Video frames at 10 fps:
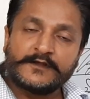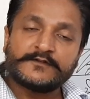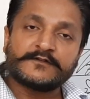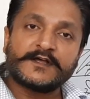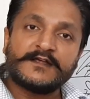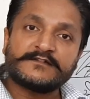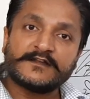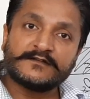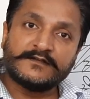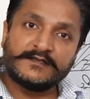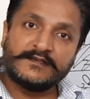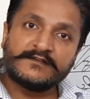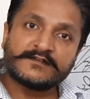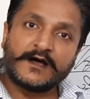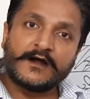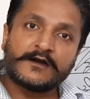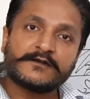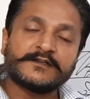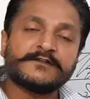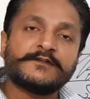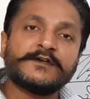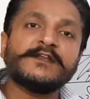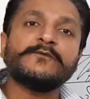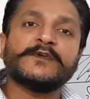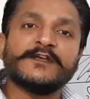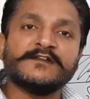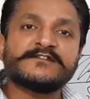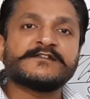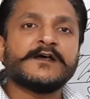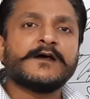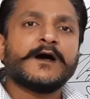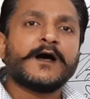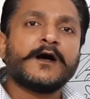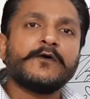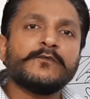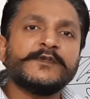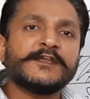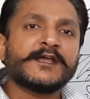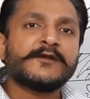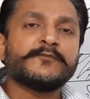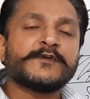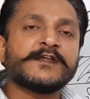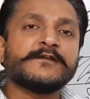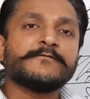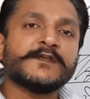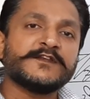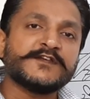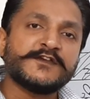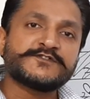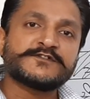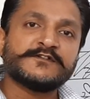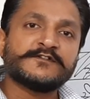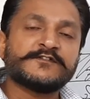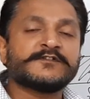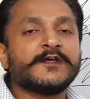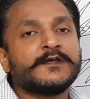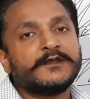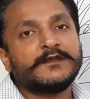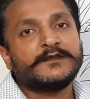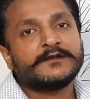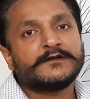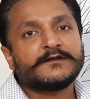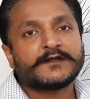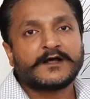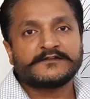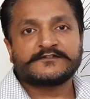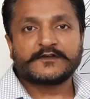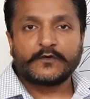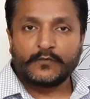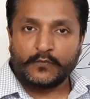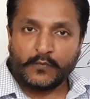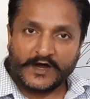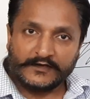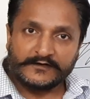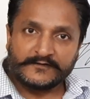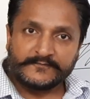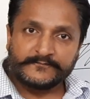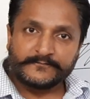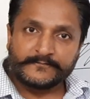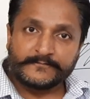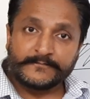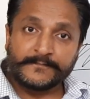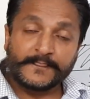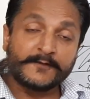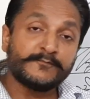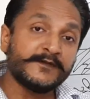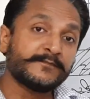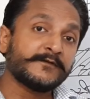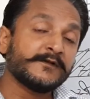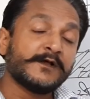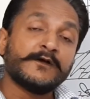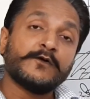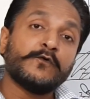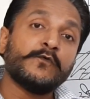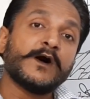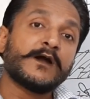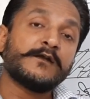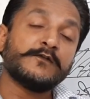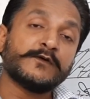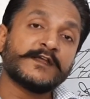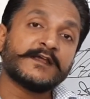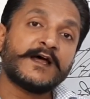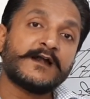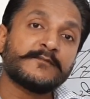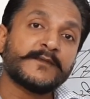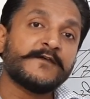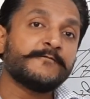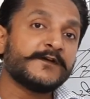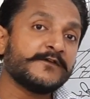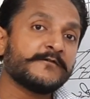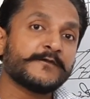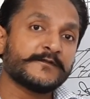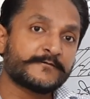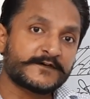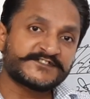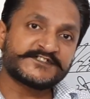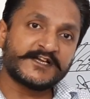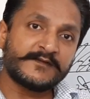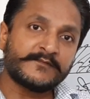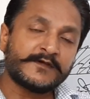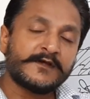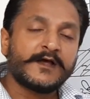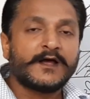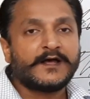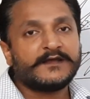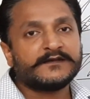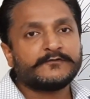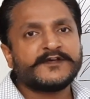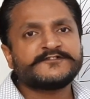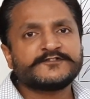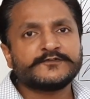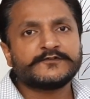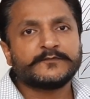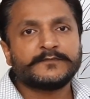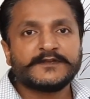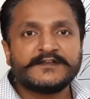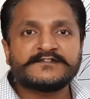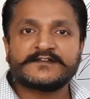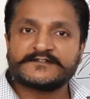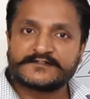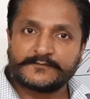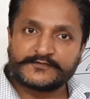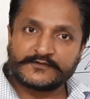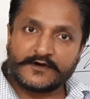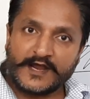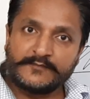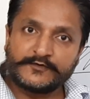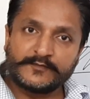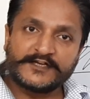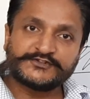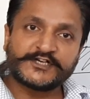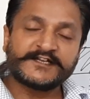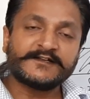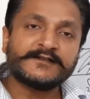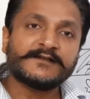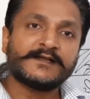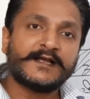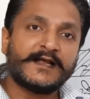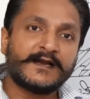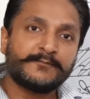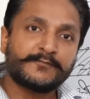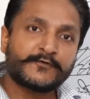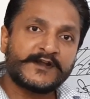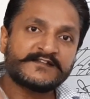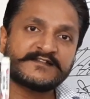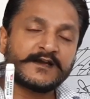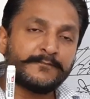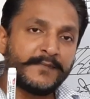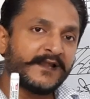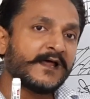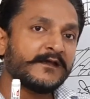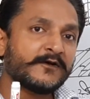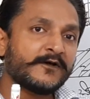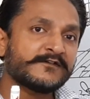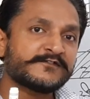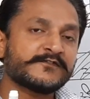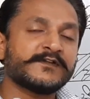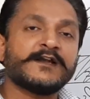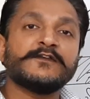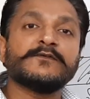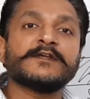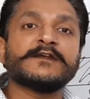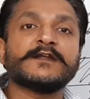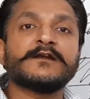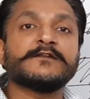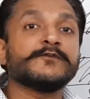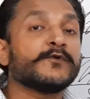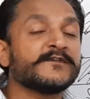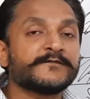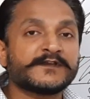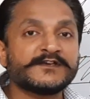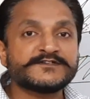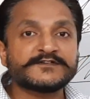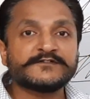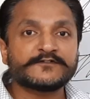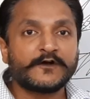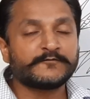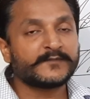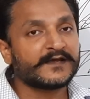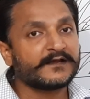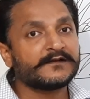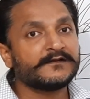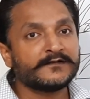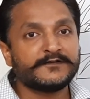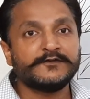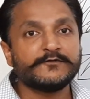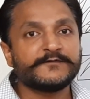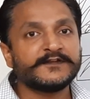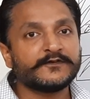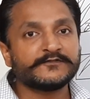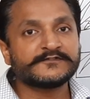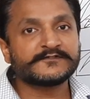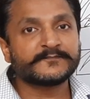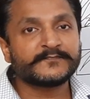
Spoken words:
So guys, these are the three ways how we can bring variations in task 1. People who are looking at my video for the first time, I request you to please subscribe to my channel and press that bell icon so that you can get the notifications of my new videos.